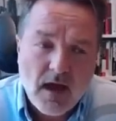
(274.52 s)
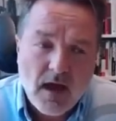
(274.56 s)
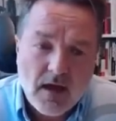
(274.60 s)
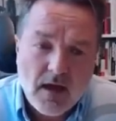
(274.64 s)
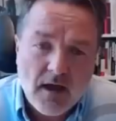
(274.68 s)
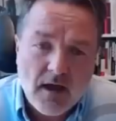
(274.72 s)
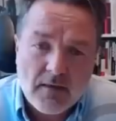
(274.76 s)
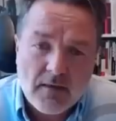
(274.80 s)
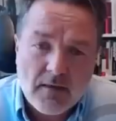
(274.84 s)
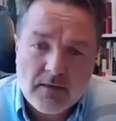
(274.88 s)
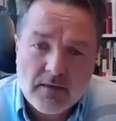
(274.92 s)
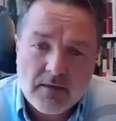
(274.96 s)

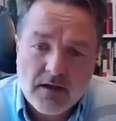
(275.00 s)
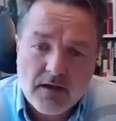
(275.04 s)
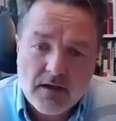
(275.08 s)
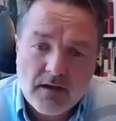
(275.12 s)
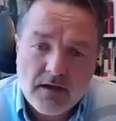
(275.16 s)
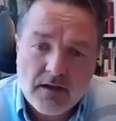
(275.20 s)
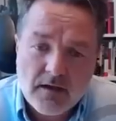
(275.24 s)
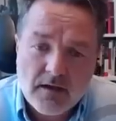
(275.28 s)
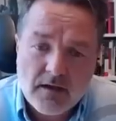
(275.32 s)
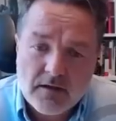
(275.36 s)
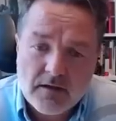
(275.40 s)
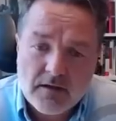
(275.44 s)
And
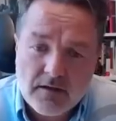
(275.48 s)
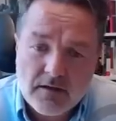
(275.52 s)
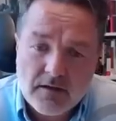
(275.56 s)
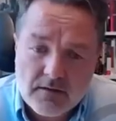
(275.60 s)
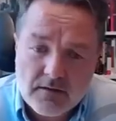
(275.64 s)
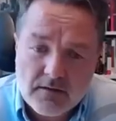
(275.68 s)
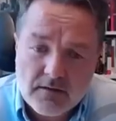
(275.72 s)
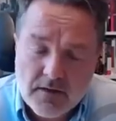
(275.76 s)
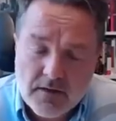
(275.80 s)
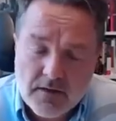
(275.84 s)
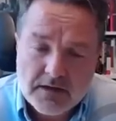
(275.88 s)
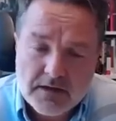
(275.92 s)

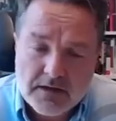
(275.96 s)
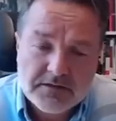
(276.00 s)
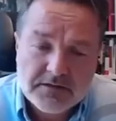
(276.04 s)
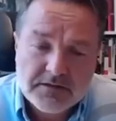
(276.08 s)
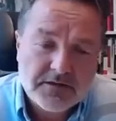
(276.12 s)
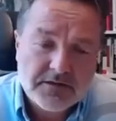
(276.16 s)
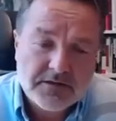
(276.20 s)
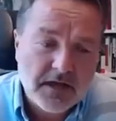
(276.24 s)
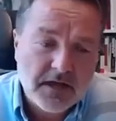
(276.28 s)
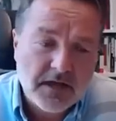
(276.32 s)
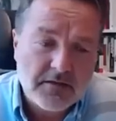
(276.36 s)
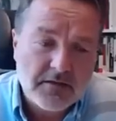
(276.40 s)

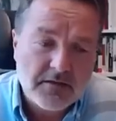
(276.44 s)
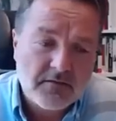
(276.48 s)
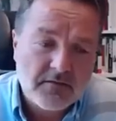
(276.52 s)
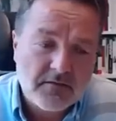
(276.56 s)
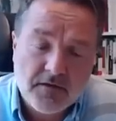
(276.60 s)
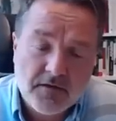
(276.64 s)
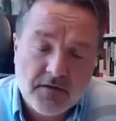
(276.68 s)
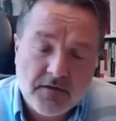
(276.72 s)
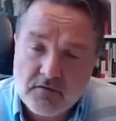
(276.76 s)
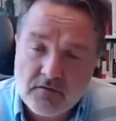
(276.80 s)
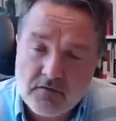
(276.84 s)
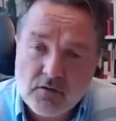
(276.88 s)
that then
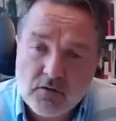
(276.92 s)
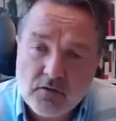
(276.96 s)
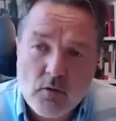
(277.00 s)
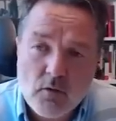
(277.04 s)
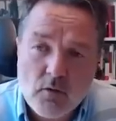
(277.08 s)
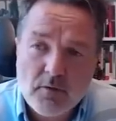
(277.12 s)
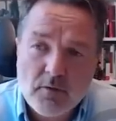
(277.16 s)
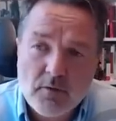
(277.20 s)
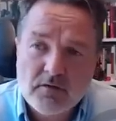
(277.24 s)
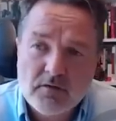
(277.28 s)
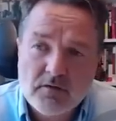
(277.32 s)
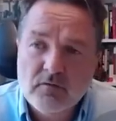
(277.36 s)
the federal
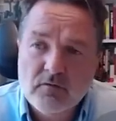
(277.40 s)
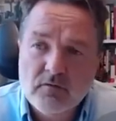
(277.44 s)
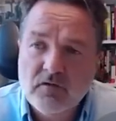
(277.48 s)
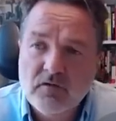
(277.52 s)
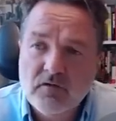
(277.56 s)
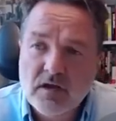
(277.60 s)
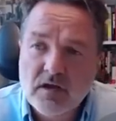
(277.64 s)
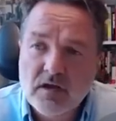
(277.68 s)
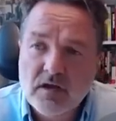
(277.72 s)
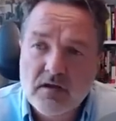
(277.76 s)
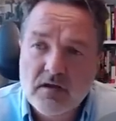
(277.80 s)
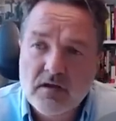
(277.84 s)
government
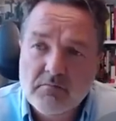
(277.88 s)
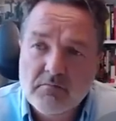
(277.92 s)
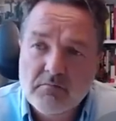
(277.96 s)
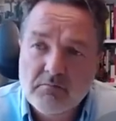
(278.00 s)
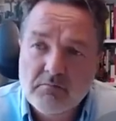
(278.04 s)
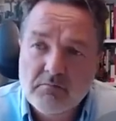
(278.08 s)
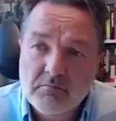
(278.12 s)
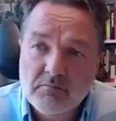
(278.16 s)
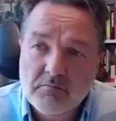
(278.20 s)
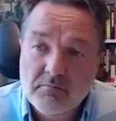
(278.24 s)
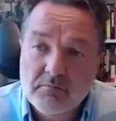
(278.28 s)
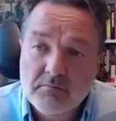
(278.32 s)
would still
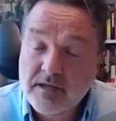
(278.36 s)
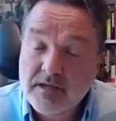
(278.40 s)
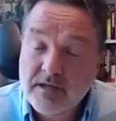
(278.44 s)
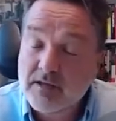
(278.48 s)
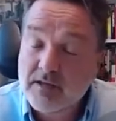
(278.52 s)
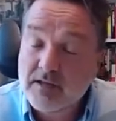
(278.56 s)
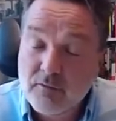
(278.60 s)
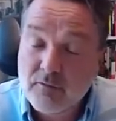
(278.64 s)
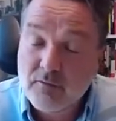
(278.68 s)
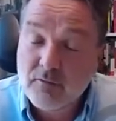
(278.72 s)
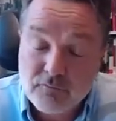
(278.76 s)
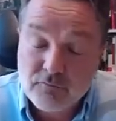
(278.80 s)

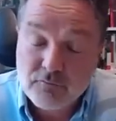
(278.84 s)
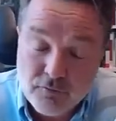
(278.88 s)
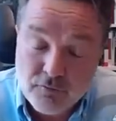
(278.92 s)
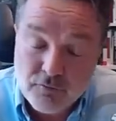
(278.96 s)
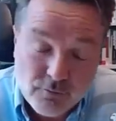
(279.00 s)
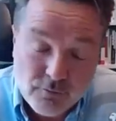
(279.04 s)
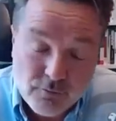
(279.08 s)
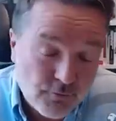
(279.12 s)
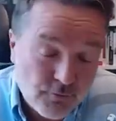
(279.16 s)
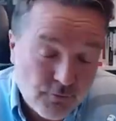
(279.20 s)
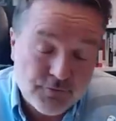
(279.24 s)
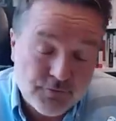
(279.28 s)
be in
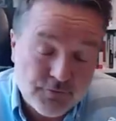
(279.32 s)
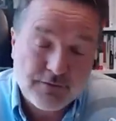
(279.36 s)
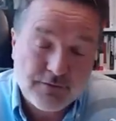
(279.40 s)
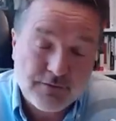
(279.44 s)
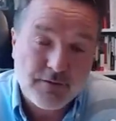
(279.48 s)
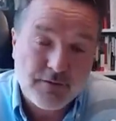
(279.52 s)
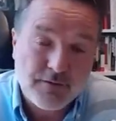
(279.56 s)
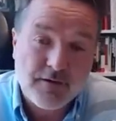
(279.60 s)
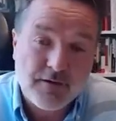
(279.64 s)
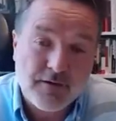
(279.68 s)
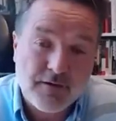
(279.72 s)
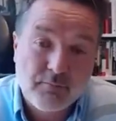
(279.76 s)
control of
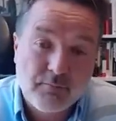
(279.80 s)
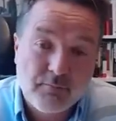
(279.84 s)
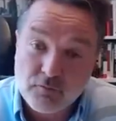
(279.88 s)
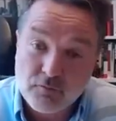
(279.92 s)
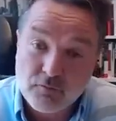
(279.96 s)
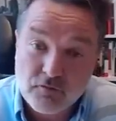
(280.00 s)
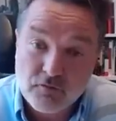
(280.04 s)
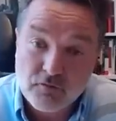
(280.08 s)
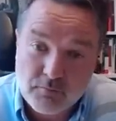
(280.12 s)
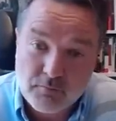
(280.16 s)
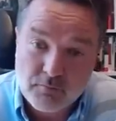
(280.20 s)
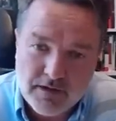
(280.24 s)
Tigray,
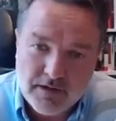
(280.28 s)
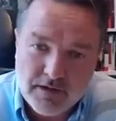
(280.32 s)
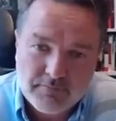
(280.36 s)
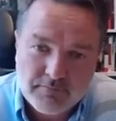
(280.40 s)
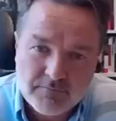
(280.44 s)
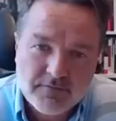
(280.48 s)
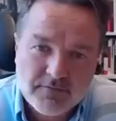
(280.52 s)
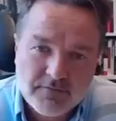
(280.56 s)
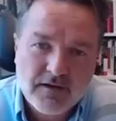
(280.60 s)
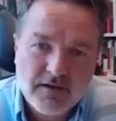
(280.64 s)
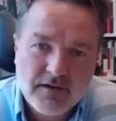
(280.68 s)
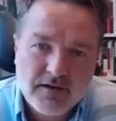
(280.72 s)

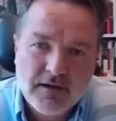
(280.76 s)
possibly,